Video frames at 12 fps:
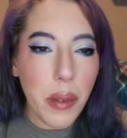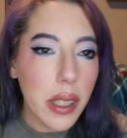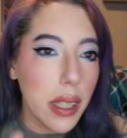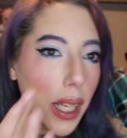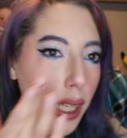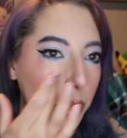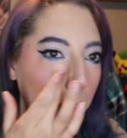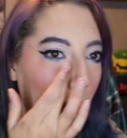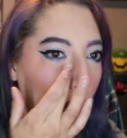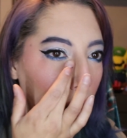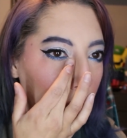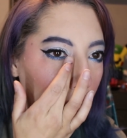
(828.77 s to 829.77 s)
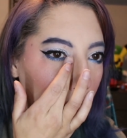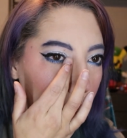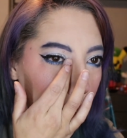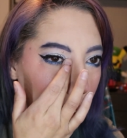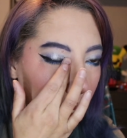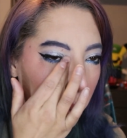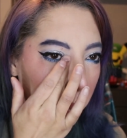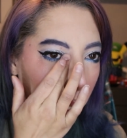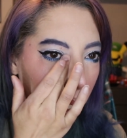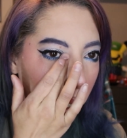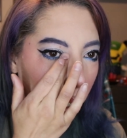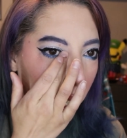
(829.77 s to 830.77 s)
Let's pop a little
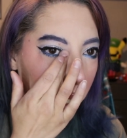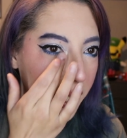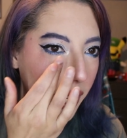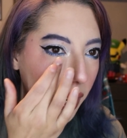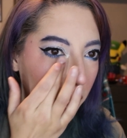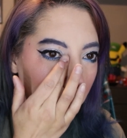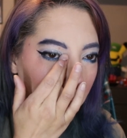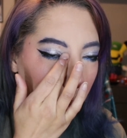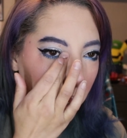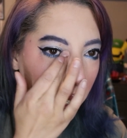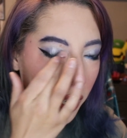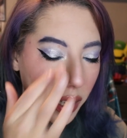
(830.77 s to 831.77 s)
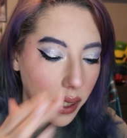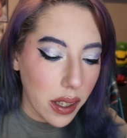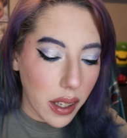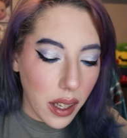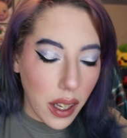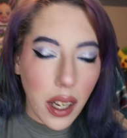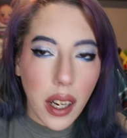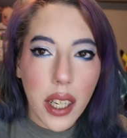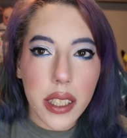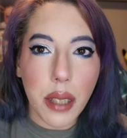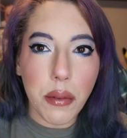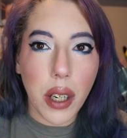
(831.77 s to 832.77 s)
bit on the inner corner
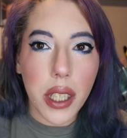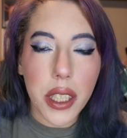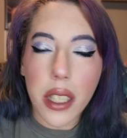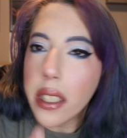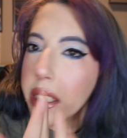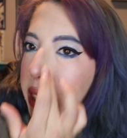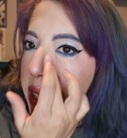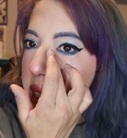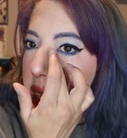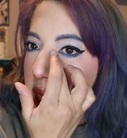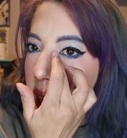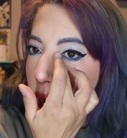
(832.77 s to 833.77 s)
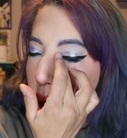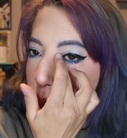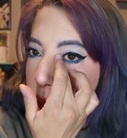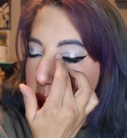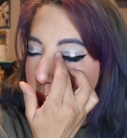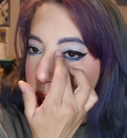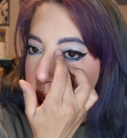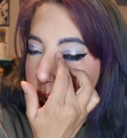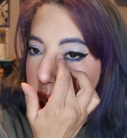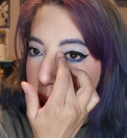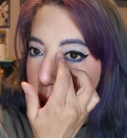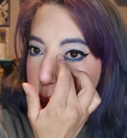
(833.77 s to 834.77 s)
because I want y'all to see how
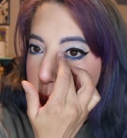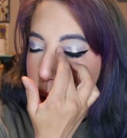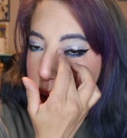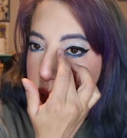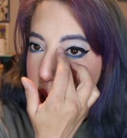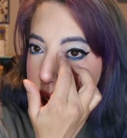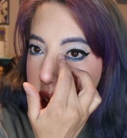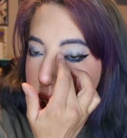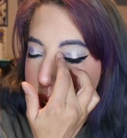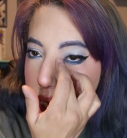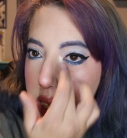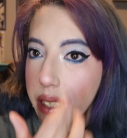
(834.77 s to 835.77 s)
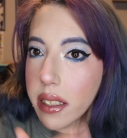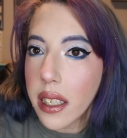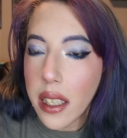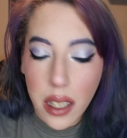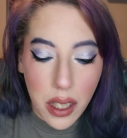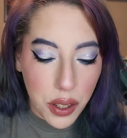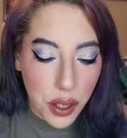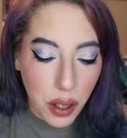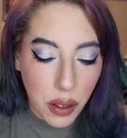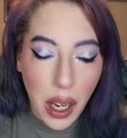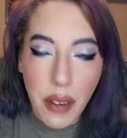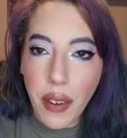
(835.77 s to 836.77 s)
blinding and perfect this is.
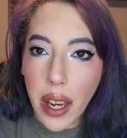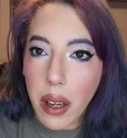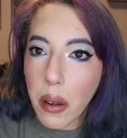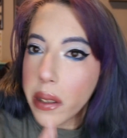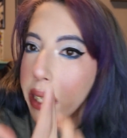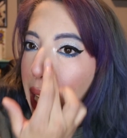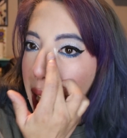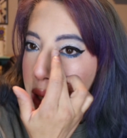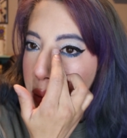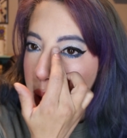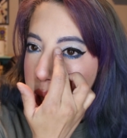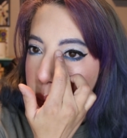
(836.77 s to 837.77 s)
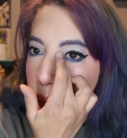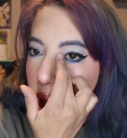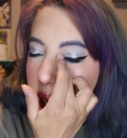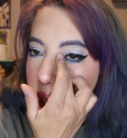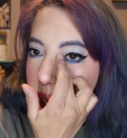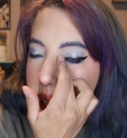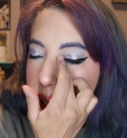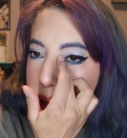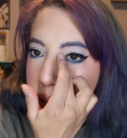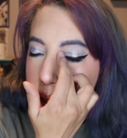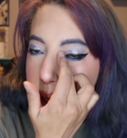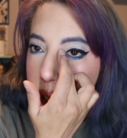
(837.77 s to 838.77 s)
So if I only had 20 products,
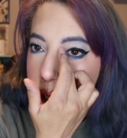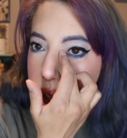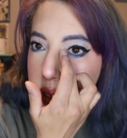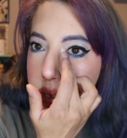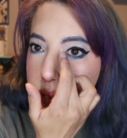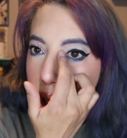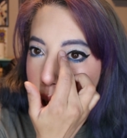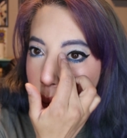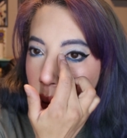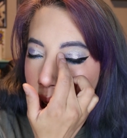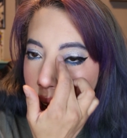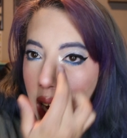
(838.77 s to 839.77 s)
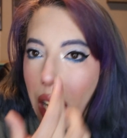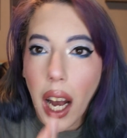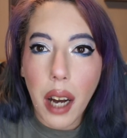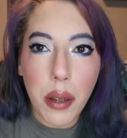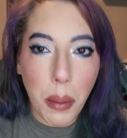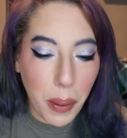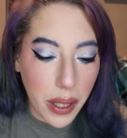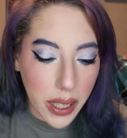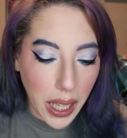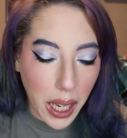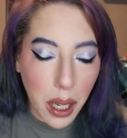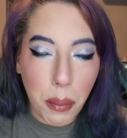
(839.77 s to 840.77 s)
to choose from. I would put
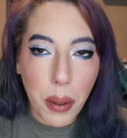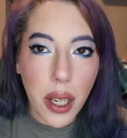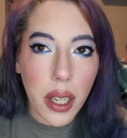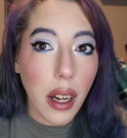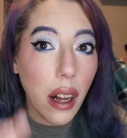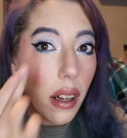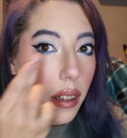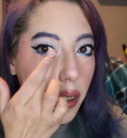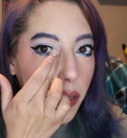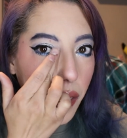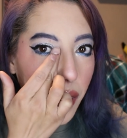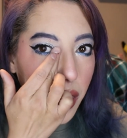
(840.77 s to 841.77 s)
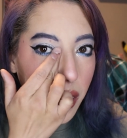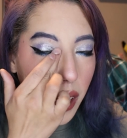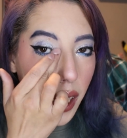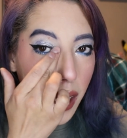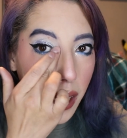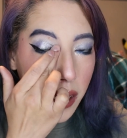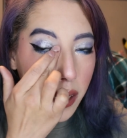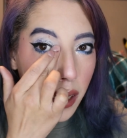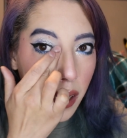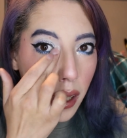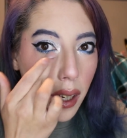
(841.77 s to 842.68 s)
Ladybird all over the lids,